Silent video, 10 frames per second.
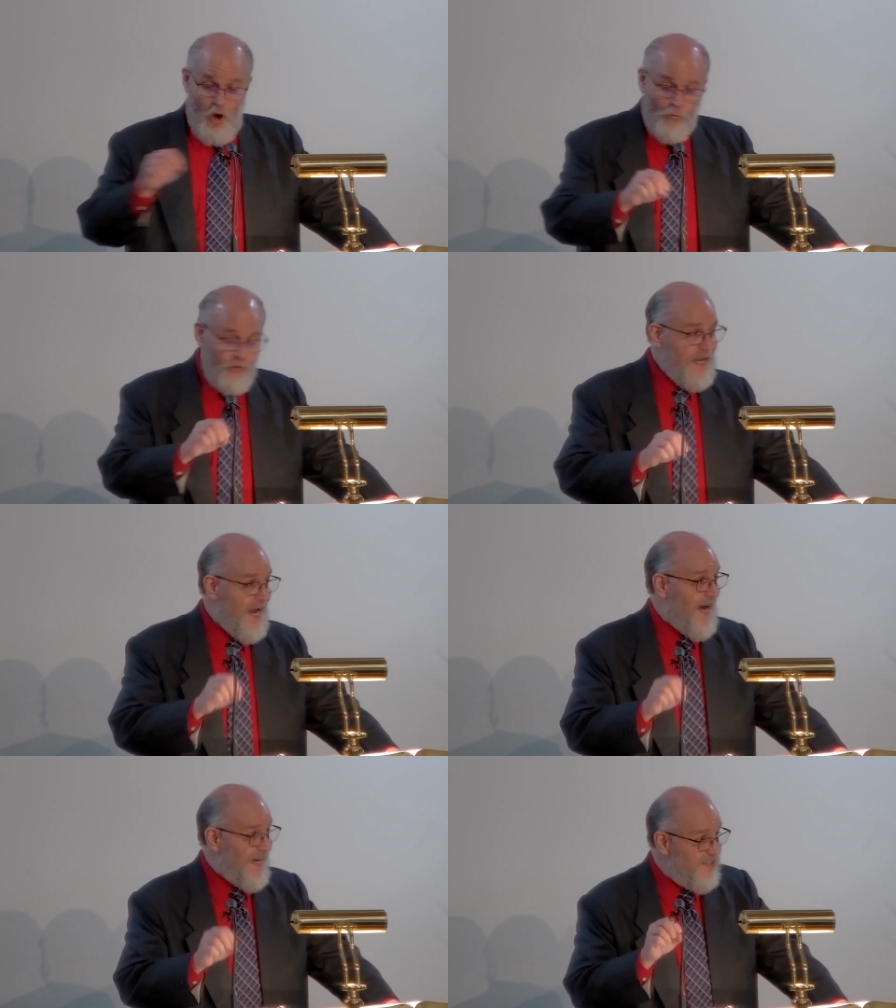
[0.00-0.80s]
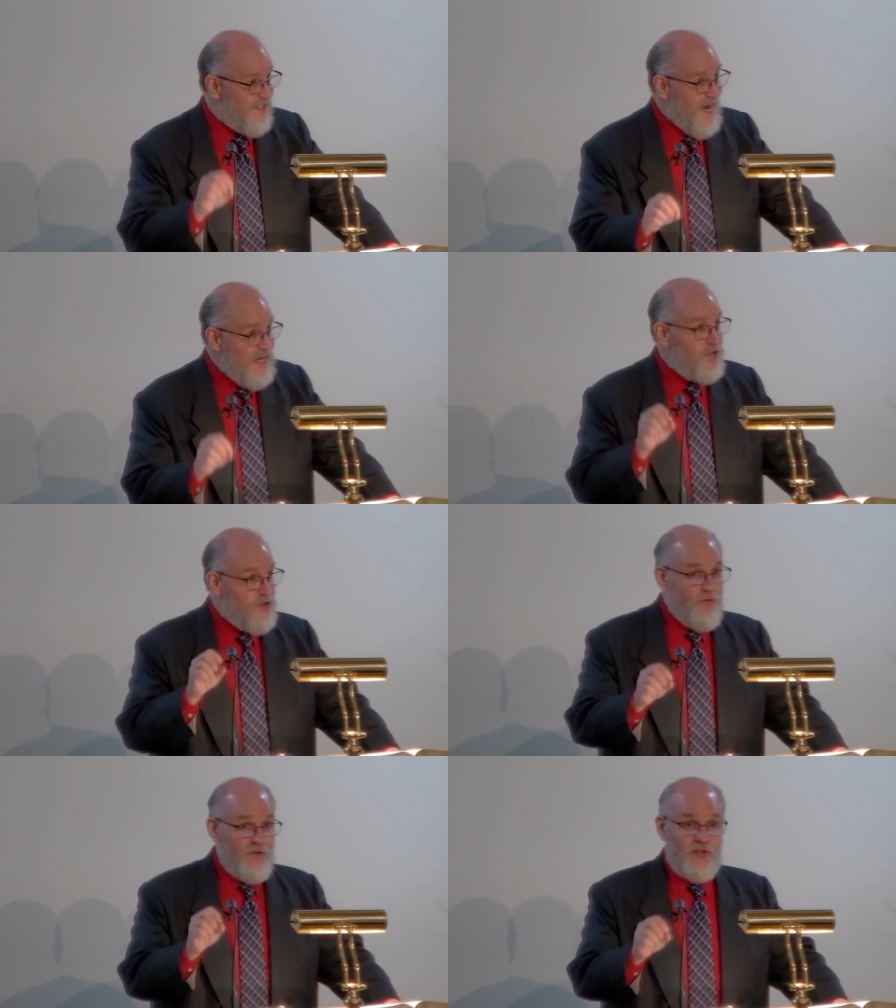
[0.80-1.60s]
Only
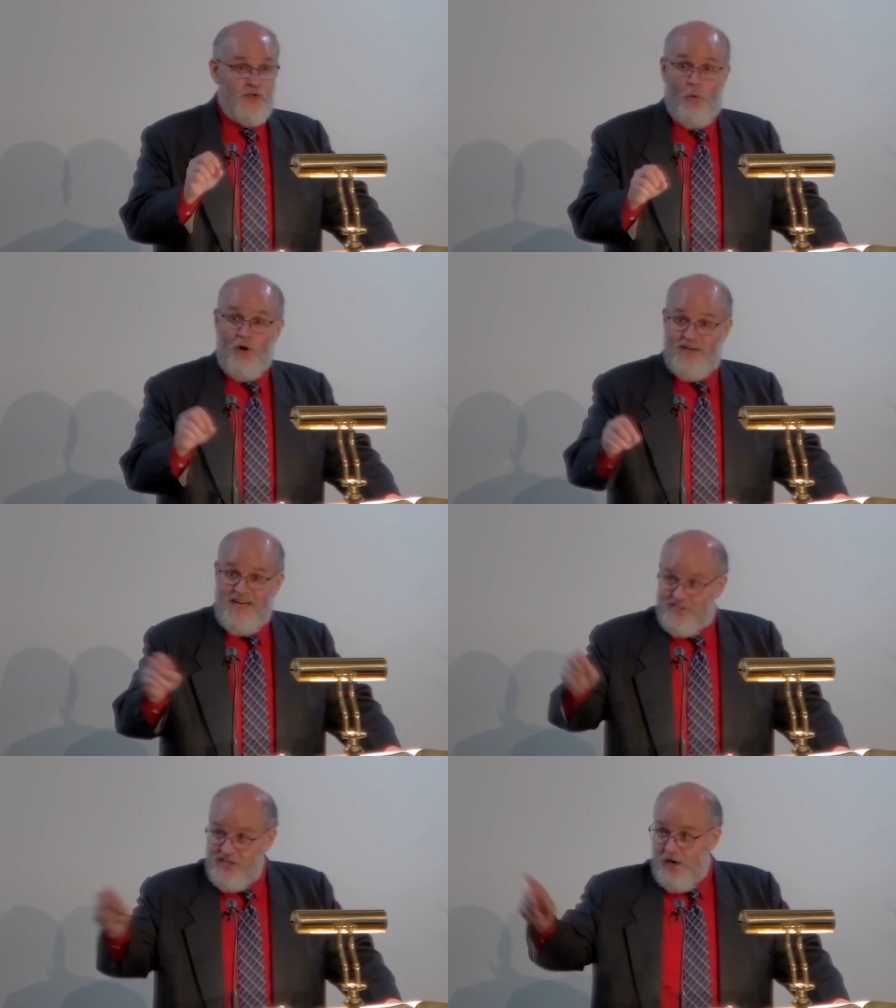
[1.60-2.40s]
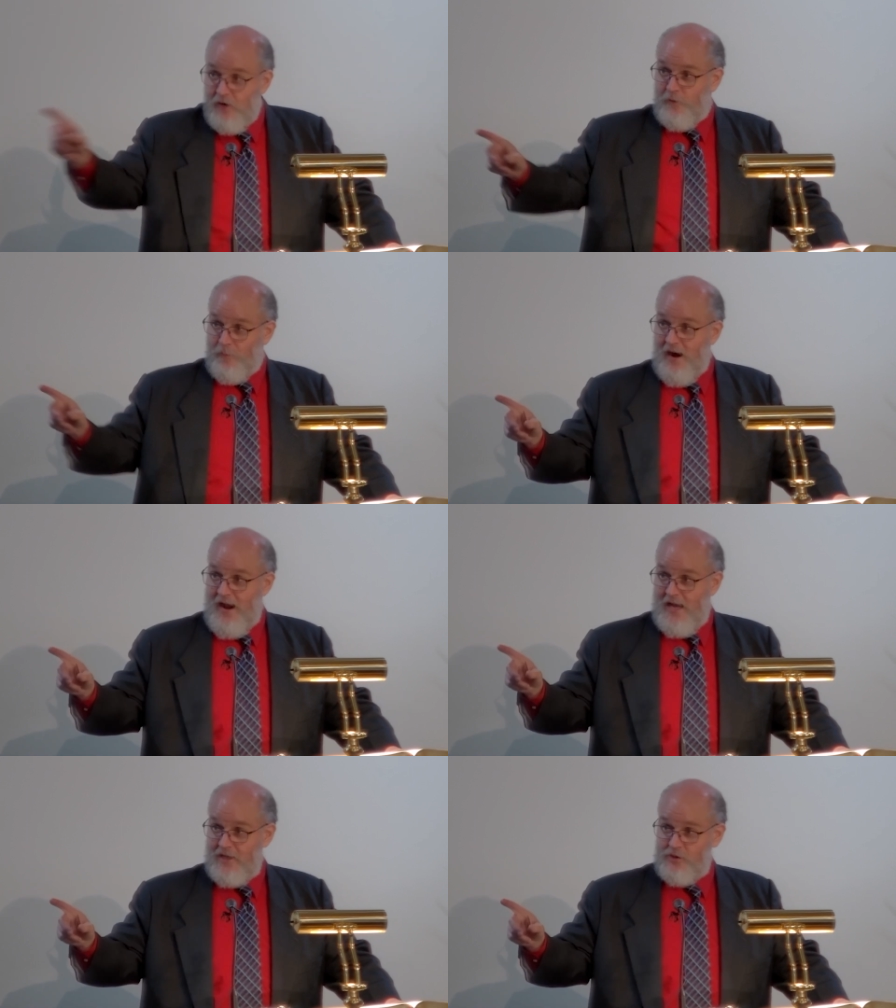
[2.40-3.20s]
Isaiah uses the word netzer for
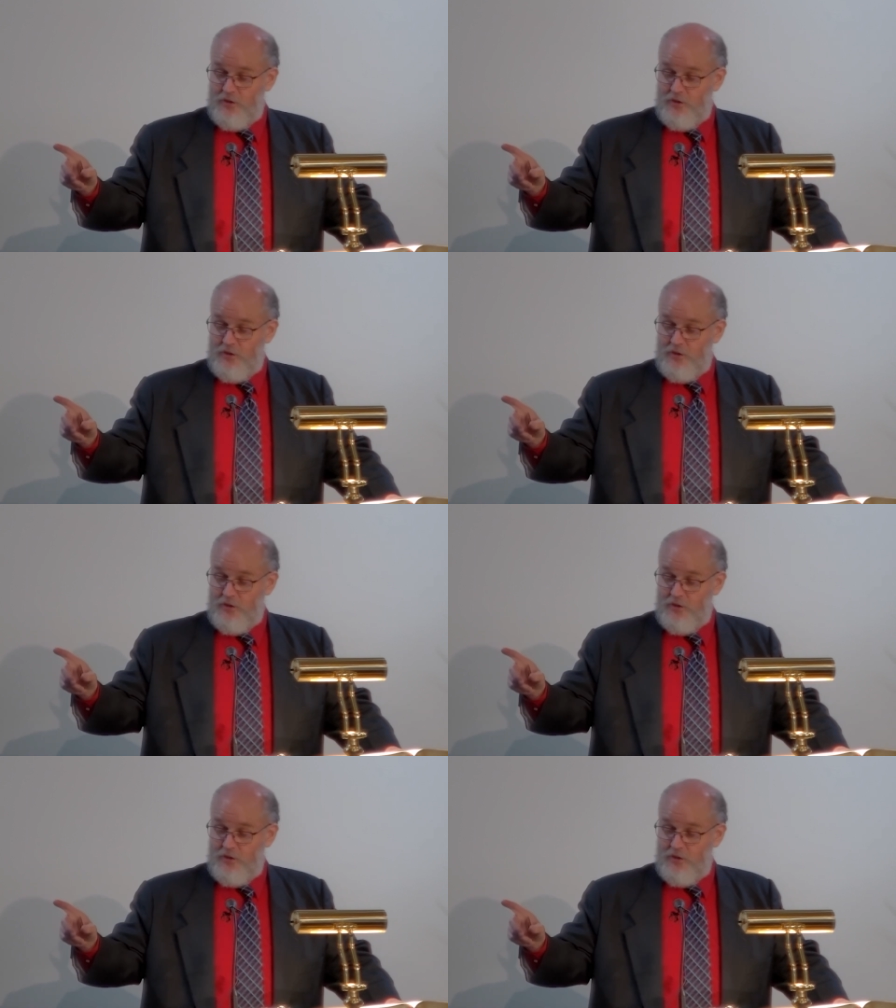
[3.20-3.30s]
branch.